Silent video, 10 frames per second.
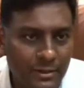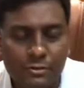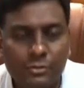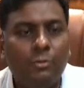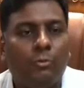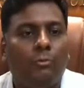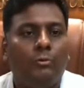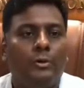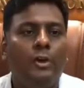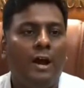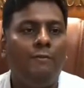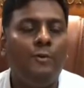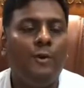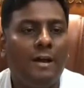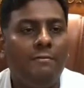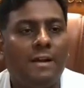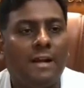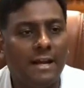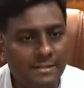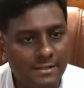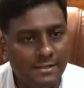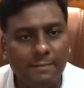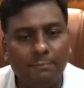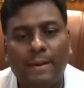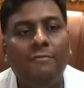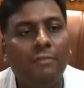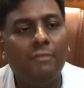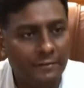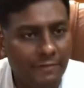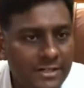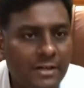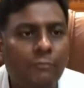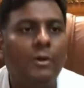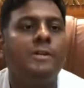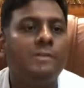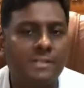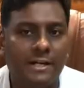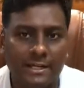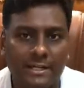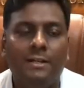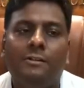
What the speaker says: So you have to have a consistent plan for revision of what you study.